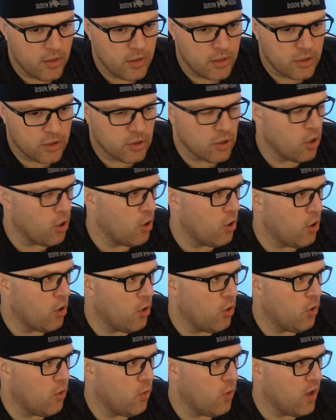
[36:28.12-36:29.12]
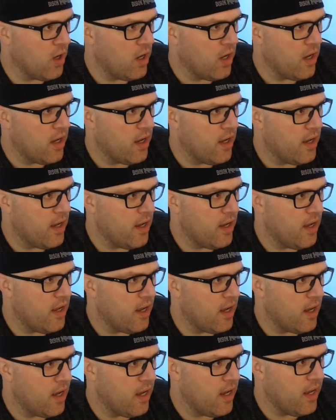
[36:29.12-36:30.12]
So
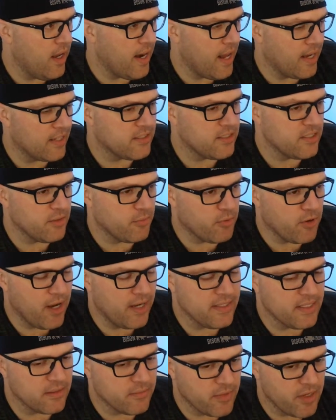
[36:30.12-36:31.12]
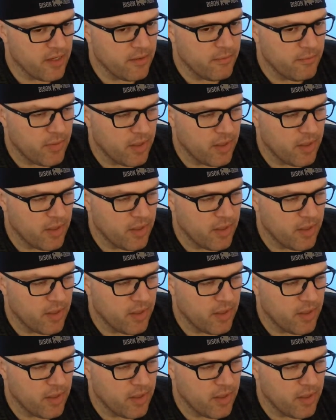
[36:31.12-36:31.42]
it actually surprises me.